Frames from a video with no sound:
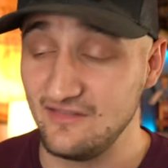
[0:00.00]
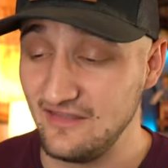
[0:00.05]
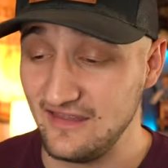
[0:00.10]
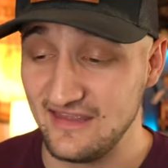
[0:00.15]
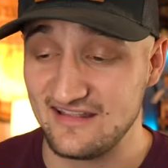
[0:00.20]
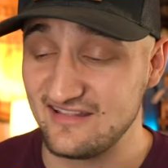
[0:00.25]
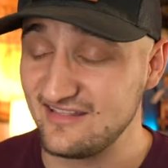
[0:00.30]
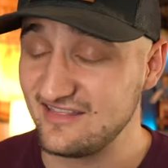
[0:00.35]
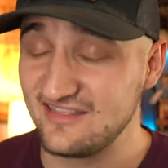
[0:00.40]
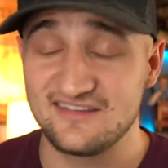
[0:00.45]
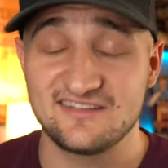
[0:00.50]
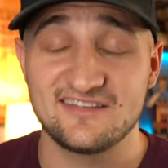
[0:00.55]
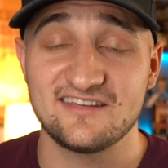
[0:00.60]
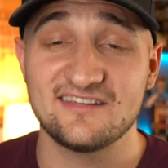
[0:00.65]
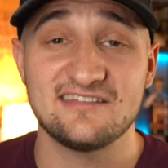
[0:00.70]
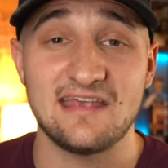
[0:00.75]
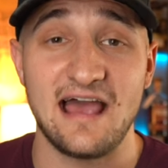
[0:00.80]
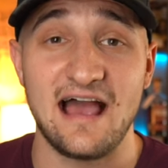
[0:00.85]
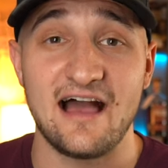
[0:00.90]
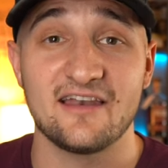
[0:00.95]
Like, this
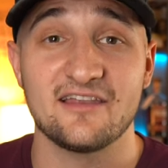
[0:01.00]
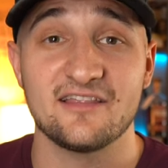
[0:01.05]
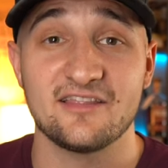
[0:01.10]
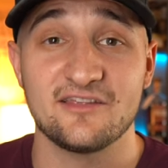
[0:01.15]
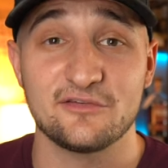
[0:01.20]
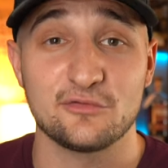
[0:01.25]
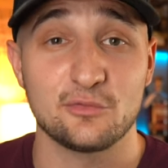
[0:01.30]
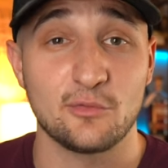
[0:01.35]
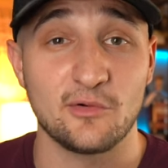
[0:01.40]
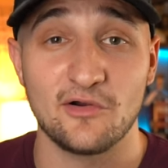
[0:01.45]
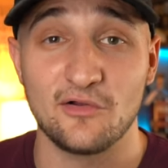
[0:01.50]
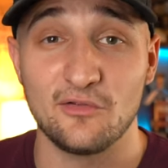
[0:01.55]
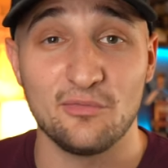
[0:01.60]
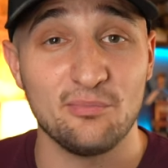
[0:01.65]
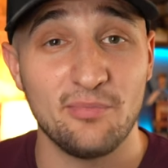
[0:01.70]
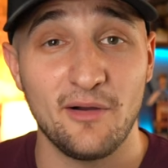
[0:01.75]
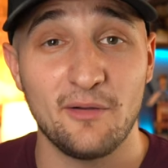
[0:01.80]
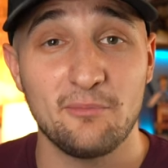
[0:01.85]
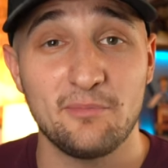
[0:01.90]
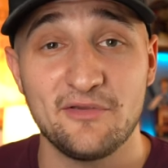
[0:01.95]
is out of this
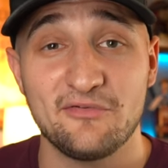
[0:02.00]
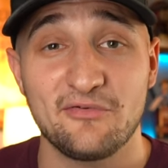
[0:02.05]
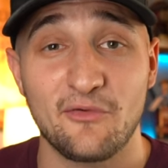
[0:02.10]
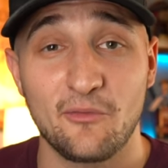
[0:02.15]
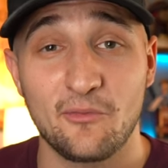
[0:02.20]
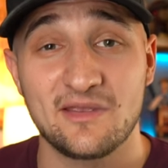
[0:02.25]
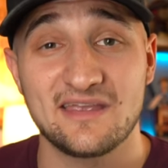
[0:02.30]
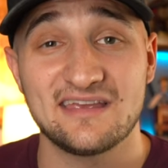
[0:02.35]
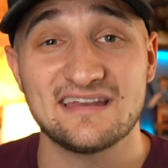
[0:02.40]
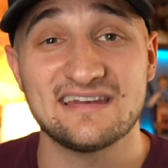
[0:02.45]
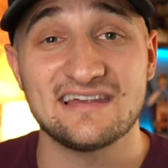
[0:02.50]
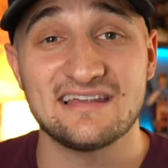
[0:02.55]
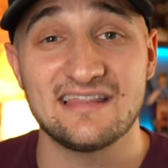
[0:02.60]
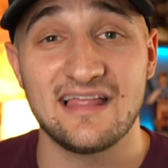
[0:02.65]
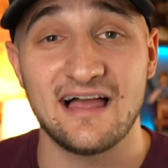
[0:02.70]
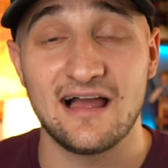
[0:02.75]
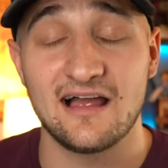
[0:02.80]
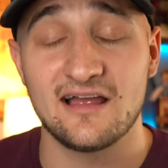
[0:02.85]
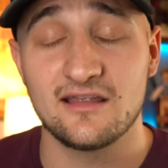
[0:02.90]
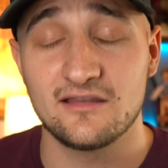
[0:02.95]
world. But before we get into
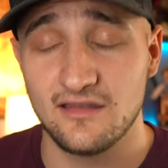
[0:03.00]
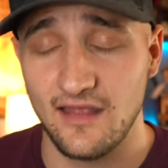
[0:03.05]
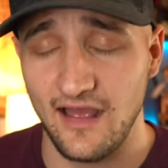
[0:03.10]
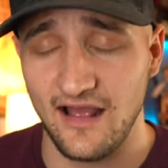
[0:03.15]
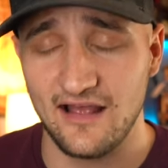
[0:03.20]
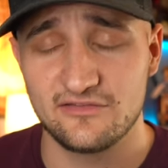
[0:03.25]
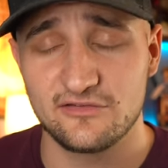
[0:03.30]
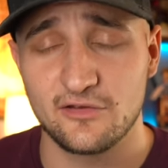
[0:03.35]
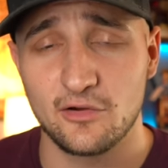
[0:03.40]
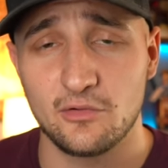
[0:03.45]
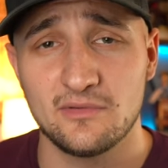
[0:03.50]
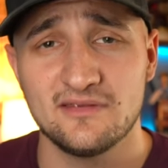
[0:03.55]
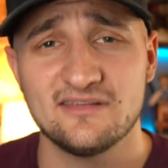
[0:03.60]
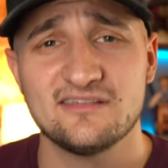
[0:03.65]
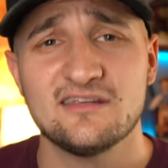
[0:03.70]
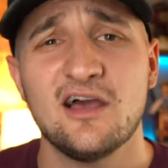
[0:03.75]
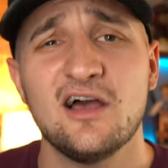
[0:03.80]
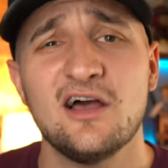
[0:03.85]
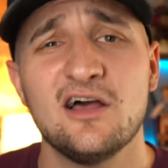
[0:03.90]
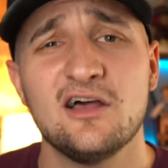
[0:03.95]
that, as always,
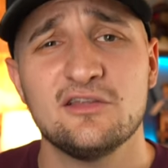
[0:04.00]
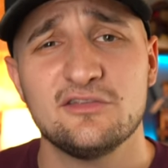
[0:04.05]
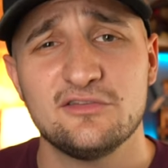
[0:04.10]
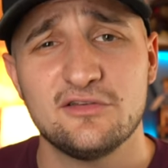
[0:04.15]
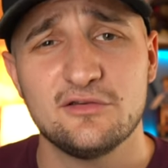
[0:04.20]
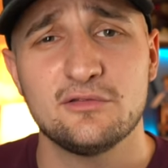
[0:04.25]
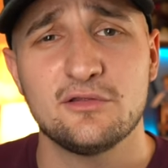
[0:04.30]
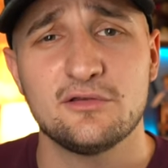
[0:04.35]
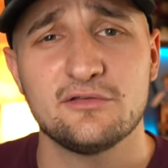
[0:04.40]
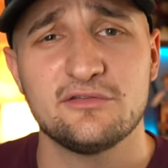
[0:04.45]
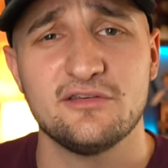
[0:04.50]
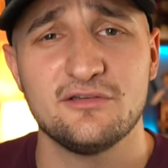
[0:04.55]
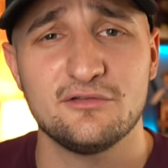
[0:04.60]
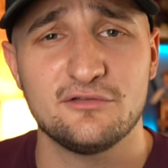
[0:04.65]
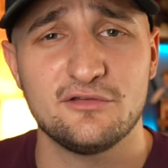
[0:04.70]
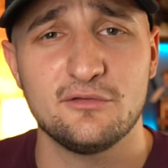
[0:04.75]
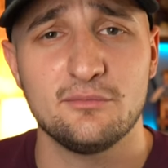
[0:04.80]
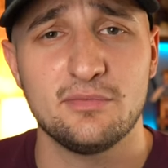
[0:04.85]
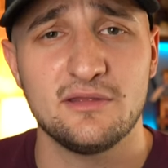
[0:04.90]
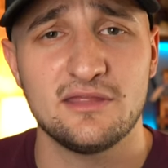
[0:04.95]
do those
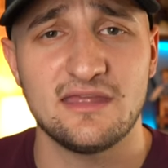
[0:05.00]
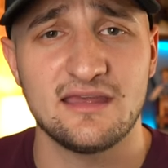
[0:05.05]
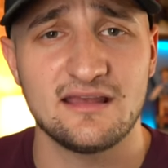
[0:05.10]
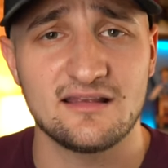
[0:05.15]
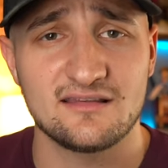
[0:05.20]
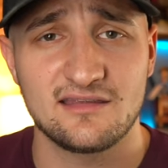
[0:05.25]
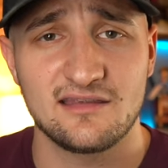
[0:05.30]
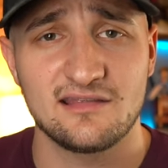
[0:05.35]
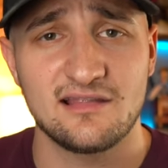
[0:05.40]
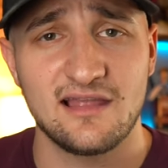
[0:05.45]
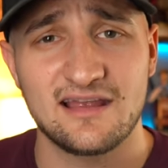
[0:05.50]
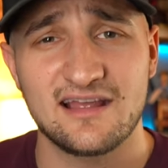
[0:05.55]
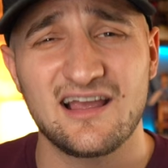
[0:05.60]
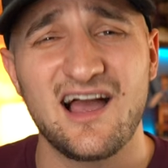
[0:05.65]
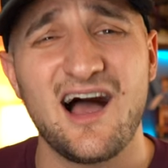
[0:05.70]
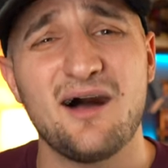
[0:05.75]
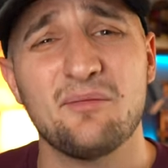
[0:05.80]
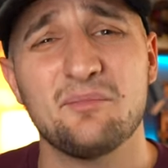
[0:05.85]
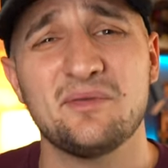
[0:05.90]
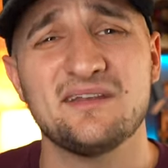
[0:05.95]
YouTube-y things, like,
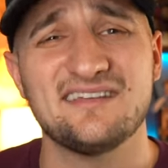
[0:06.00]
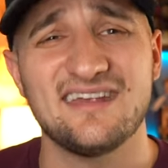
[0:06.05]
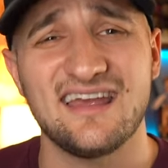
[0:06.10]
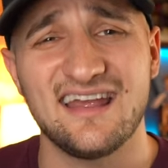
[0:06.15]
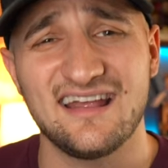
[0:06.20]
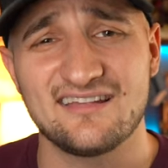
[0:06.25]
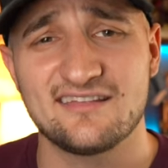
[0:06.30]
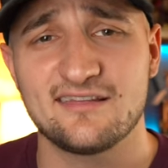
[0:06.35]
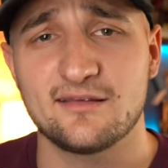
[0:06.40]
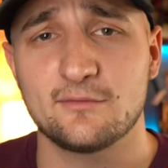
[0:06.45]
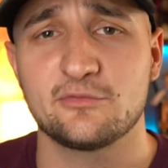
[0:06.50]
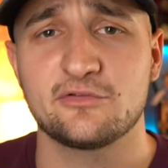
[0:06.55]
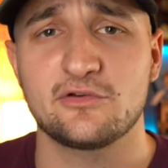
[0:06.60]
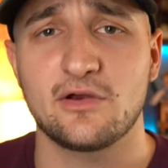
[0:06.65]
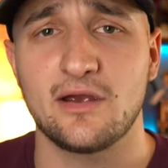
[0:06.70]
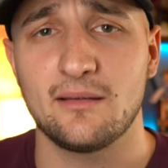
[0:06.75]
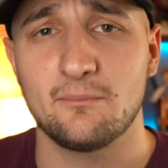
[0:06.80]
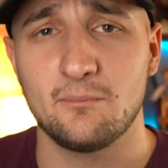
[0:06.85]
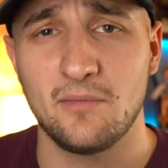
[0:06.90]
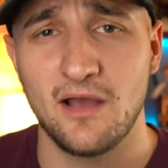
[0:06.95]
comment, and
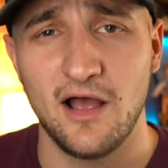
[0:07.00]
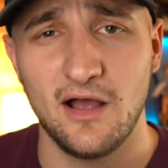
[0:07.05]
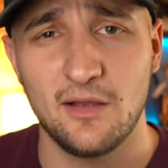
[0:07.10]
subscribe.